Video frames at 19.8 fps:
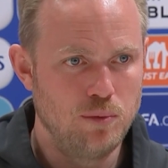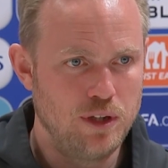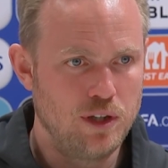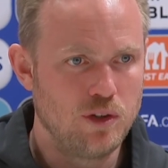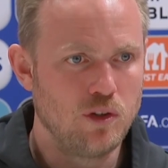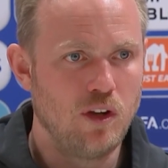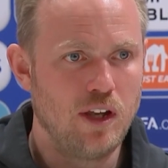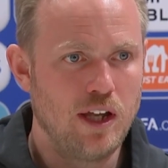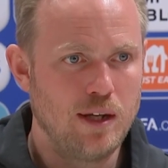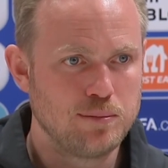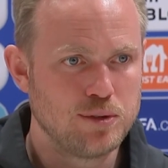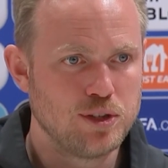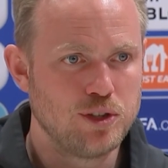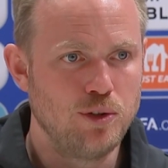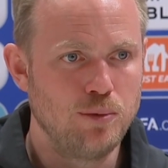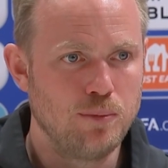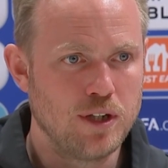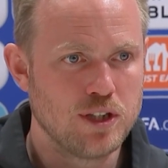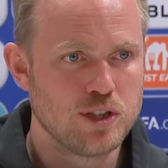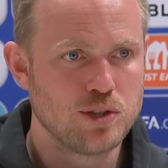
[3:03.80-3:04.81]
we collapsed
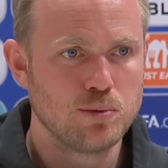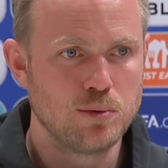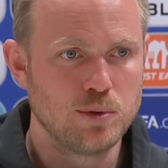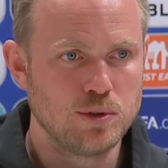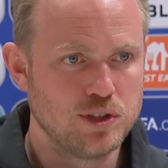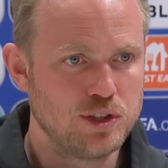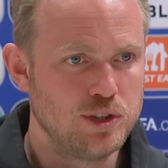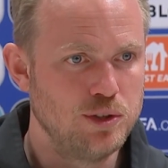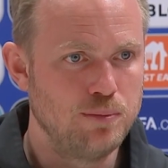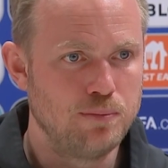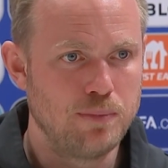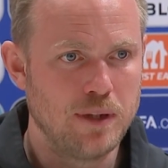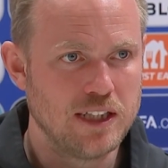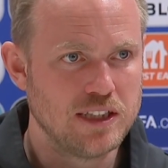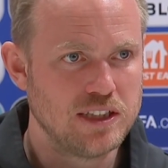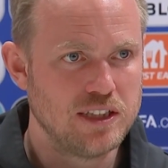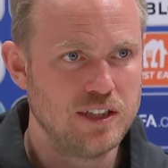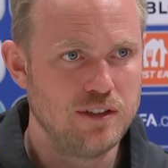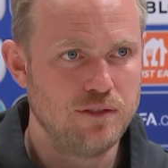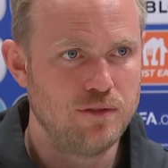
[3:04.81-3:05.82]
too much. We were too
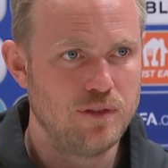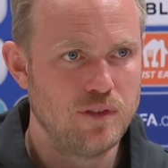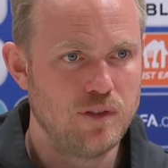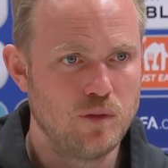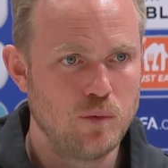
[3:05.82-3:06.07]
passive.